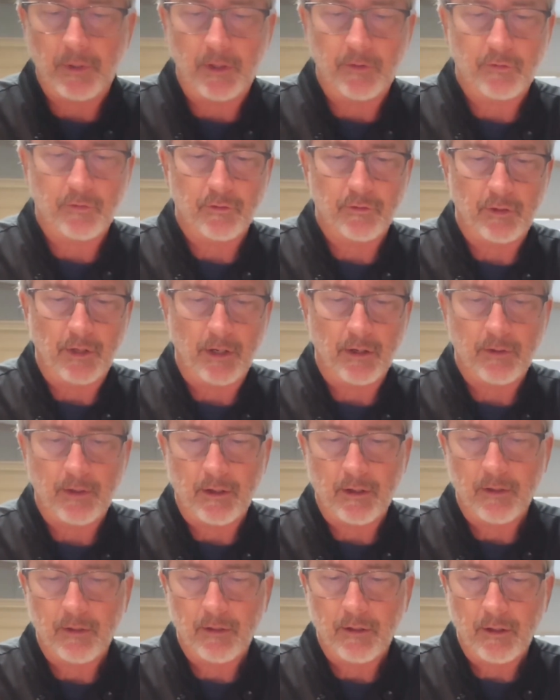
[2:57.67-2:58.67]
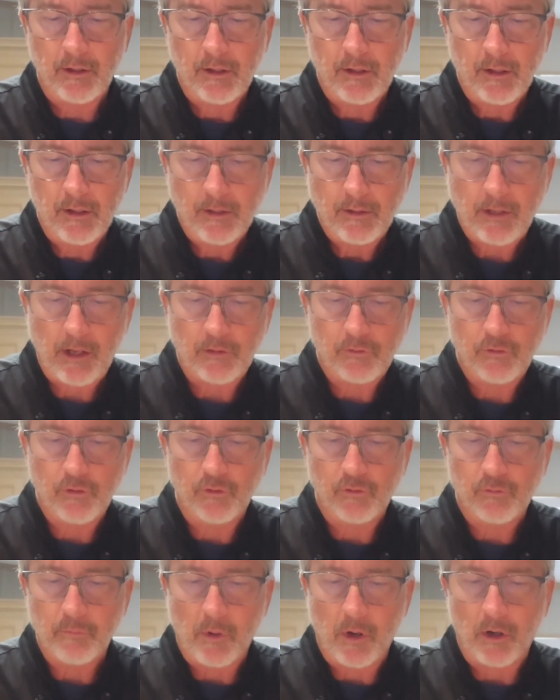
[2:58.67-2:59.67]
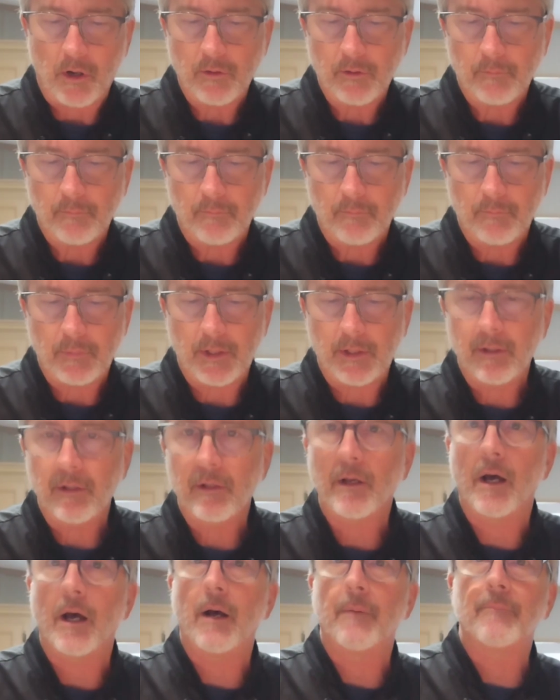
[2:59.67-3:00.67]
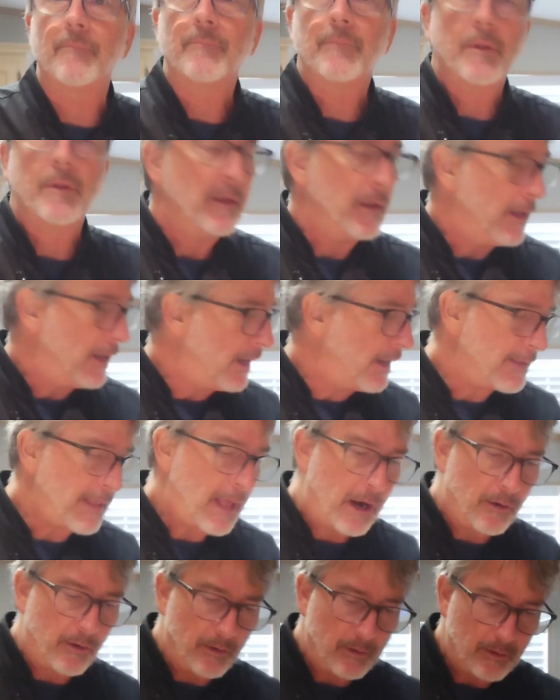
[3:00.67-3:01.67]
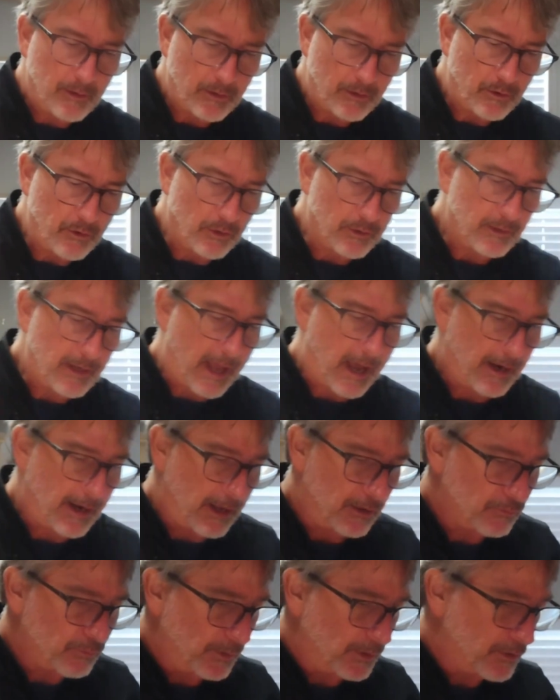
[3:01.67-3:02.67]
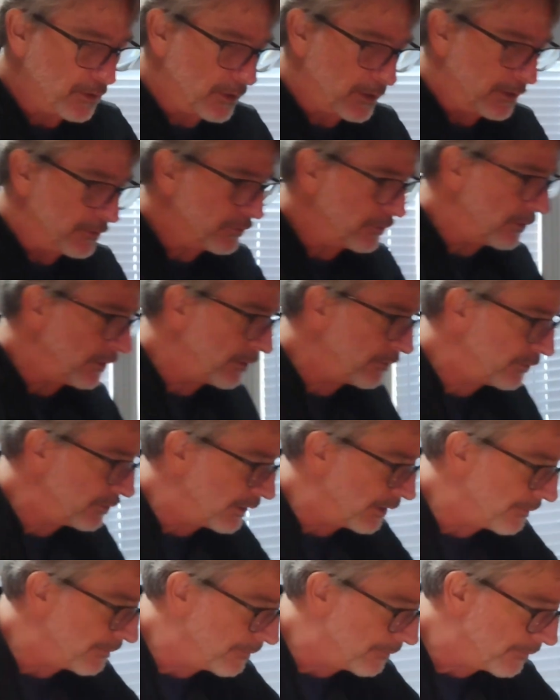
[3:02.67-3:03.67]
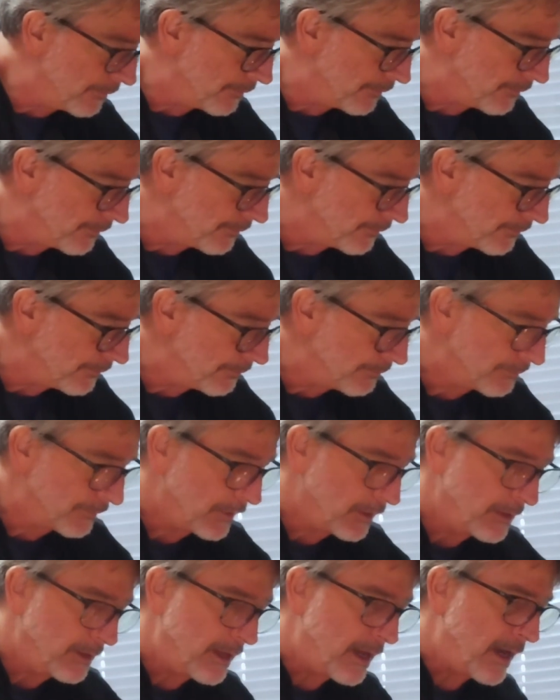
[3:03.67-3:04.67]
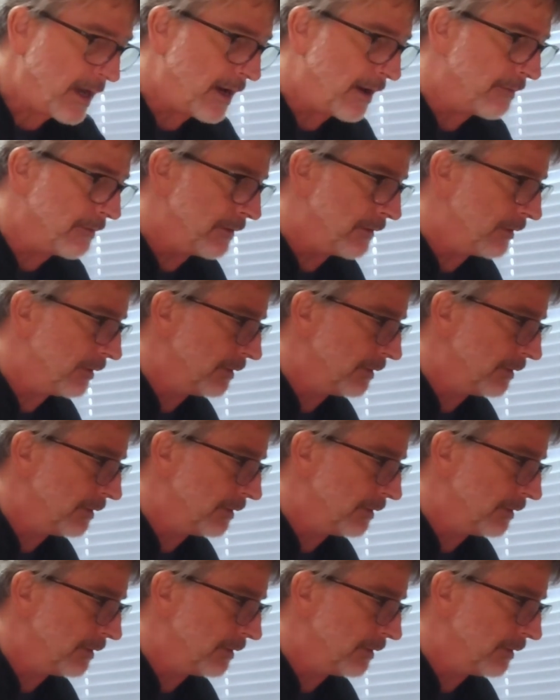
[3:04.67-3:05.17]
pieces here, not too small, but, and that'll cook down as we cook it. So let's see. Yeah,